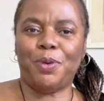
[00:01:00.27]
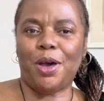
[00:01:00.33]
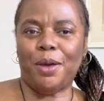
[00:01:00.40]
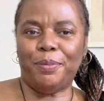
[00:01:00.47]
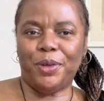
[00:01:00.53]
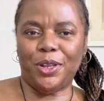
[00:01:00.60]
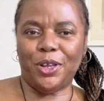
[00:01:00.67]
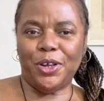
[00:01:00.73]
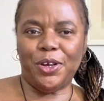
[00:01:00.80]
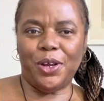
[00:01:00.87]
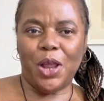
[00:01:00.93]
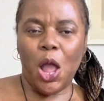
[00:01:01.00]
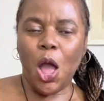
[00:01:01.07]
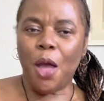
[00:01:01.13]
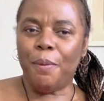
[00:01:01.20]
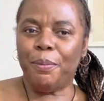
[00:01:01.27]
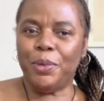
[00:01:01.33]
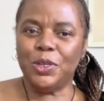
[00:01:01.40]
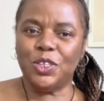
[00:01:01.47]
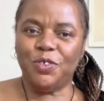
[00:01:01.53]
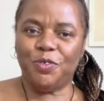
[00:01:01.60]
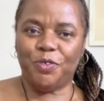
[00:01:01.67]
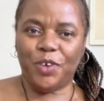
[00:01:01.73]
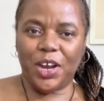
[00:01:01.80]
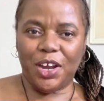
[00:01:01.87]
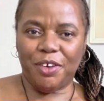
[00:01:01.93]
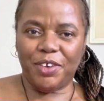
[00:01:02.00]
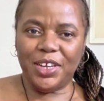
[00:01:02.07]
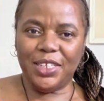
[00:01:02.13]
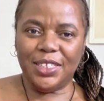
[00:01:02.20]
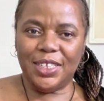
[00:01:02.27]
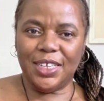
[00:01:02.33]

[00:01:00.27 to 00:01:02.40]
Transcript: popular, most fragrant,